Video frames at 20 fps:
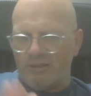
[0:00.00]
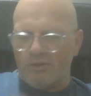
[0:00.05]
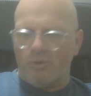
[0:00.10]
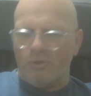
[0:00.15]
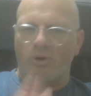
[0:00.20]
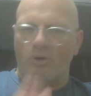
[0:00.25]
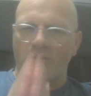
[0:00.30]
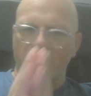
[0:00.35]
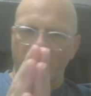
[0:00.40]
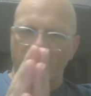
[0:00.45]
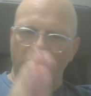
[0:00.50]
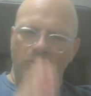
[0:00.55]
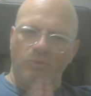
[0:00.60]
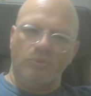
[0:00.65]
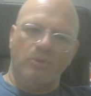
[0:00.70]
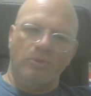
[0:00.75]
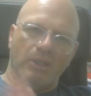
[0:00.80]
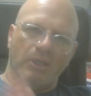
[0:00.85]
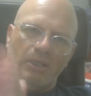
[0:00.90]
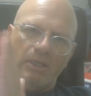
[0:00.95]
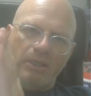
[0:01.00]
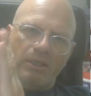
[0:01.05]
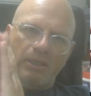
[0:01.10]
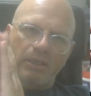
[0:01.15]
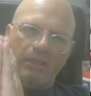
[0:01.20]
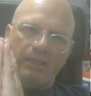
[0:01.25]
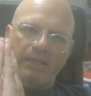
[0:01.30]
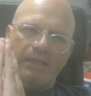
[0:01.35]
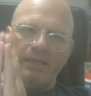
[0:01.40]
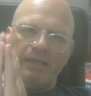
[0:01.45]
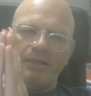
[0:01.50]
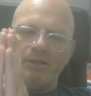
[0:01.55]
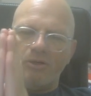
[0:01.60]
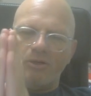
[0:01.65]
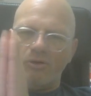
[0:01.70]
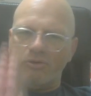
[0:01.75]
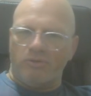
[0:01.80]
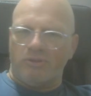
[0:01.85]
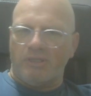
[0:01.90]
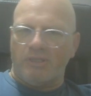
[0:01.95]
you also can
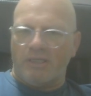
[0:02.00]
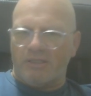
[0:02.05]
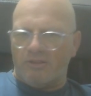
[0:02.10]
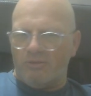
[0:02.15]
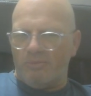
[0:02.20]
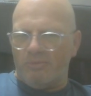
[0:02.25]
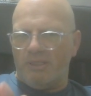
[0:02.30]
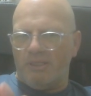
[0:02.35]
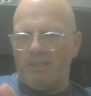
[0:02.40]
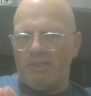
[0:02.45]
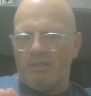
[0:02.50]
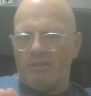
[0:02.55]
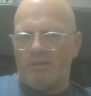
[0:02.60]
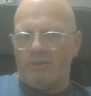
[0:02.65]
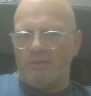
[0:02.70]
contact me